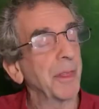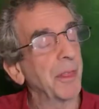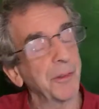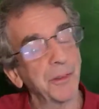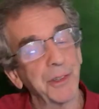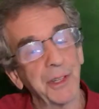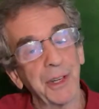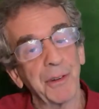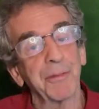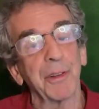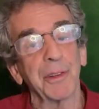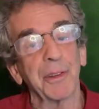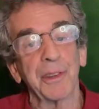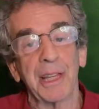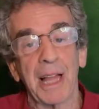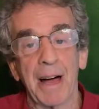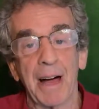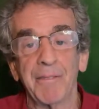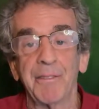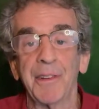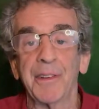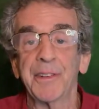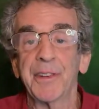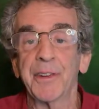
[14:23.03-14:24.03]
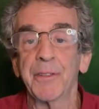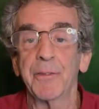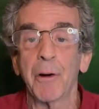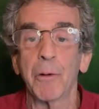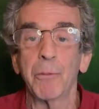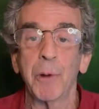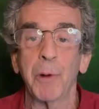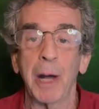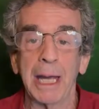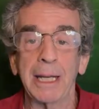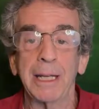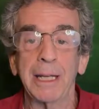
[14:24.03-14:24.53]
There's different levels of
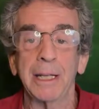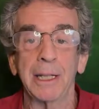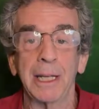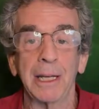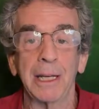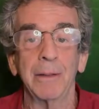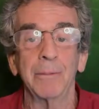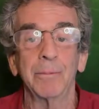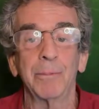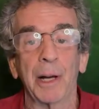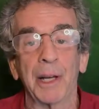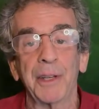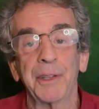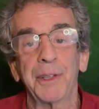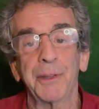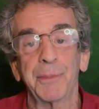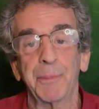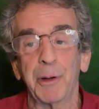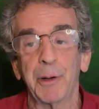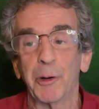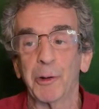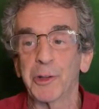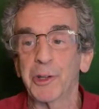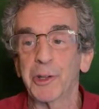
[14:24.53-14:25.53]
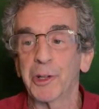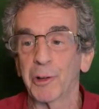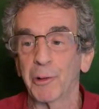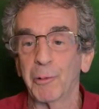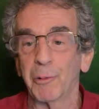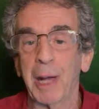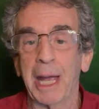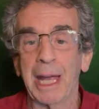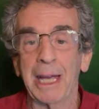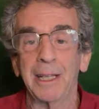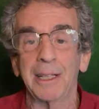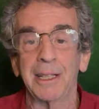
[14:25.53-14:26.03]
awakening, but spiritual
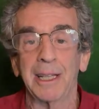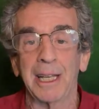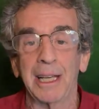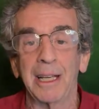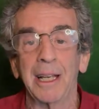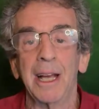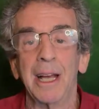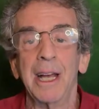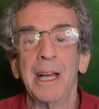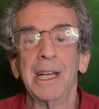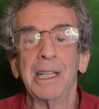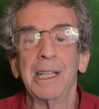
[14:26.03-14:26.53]
awakening